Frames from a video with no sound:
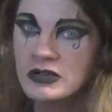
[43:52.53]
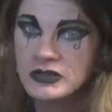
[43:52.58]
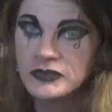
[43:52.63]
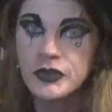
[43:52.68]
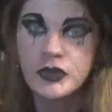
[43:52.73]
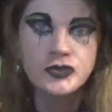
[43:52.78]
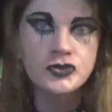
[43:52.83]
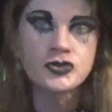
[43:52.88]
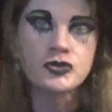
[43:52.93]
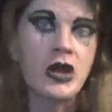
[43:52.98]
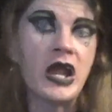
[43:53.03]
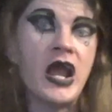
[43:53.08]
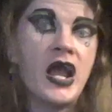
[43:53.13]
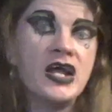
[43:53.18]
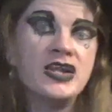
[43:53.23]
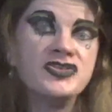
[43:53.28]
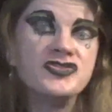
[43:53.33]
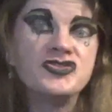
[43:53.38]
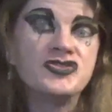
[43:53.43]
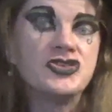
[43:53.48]
The
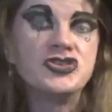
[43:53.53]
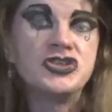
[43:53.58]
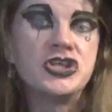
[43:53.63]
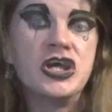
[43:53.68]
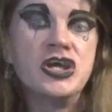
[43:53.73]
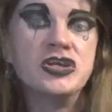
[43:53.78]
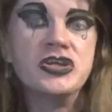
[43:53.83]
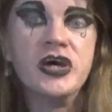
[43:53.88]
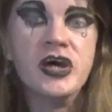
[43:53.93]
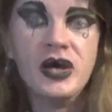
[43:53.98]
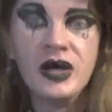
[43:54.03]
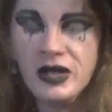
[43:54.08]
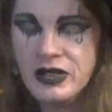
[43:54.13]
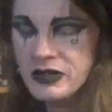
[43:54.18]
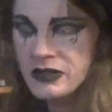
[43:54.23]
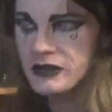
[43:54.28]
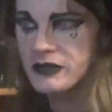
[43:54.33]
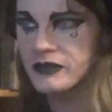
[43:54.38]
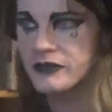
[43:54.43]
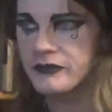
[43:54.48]
trans agenda!
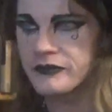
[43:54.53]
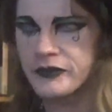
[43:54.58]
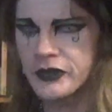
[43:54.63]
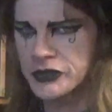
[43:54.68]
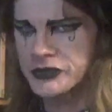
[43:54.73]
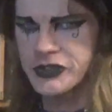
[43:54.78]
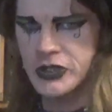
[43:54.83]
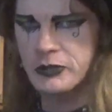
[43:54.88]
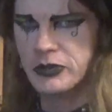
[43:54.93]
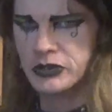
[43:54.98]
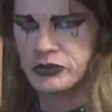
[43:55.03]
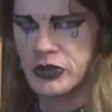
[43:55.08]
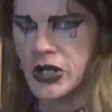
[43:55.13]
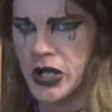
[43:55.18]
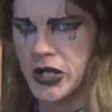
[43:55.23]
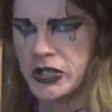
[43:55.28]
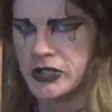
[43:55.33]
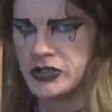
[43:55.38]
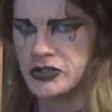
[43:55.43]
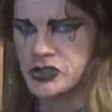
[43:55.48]
The
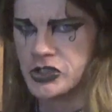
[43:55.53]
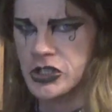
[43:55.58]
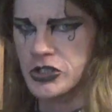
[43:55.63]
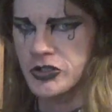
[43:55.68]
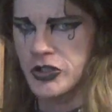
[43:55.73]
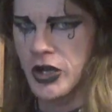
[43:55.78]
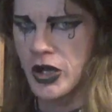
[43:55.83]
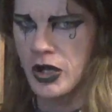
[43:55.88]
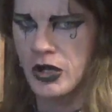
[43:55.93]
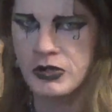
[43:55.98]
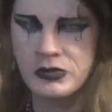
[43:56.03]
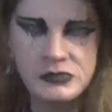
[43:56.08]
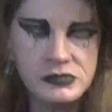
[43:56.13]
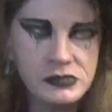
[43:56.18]
democratic agenda!